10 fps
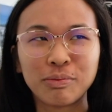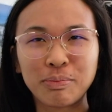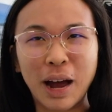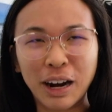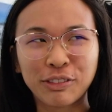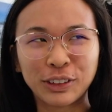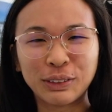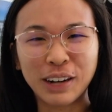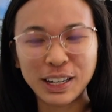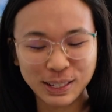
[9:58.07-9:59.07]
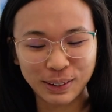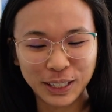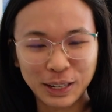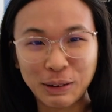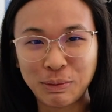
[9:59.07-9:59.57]
back for you guys so I
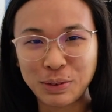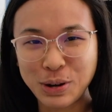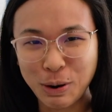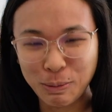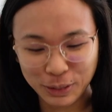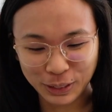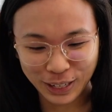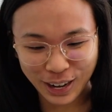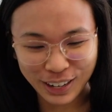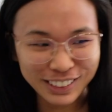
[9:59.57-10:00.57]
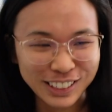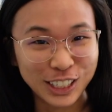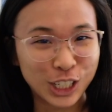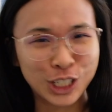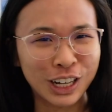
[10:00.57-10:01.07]
can reopen it again
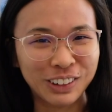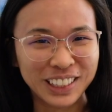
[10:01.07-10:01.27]
to share the